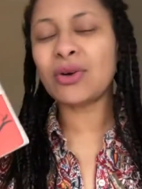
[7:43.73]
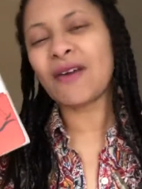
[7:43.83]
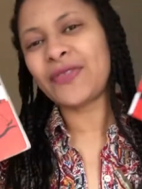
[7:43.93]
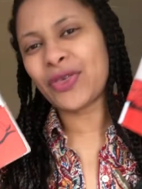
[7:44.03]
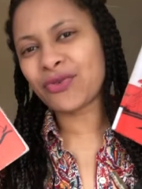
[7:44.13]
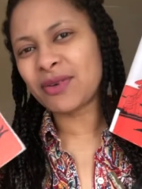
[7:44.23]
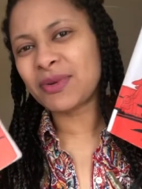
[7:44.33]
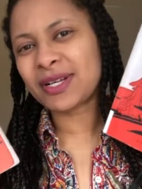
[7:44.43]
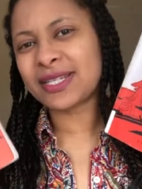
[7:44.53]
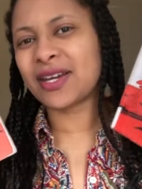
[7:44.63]
of the three
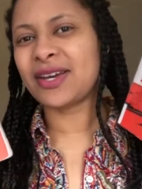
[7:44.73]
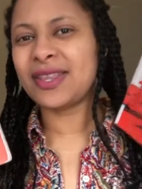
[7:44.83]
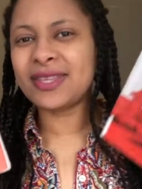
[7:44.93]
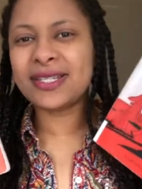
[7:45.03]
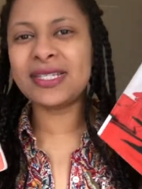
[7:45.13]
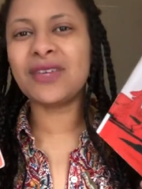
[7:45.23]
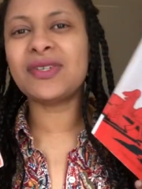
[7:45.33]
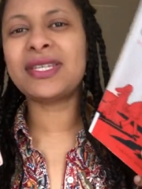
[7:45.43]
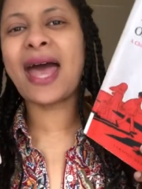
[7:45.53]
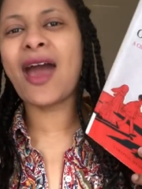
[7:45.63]
books that are in this
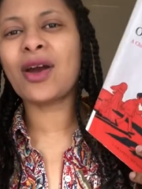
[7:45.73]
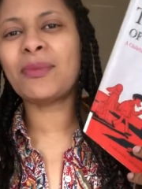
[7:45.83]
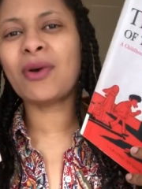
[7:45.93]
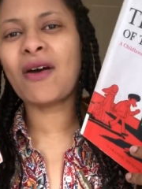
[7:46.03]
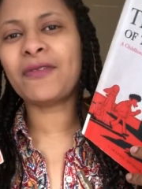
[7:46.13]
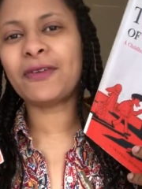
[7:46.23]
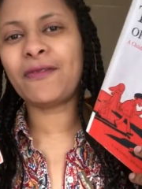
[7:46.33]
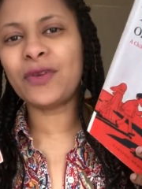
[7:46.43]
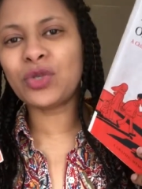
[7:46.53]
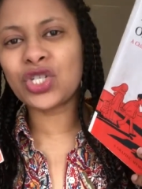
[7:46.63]
series, The Arab of the
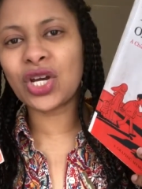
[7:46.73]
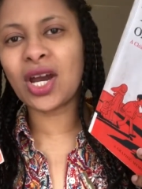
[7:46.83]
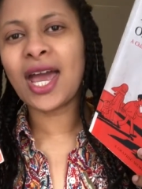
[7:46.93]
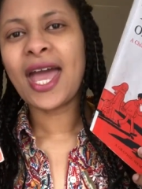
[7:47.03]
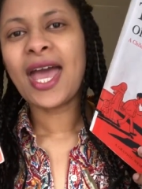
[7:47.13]
Future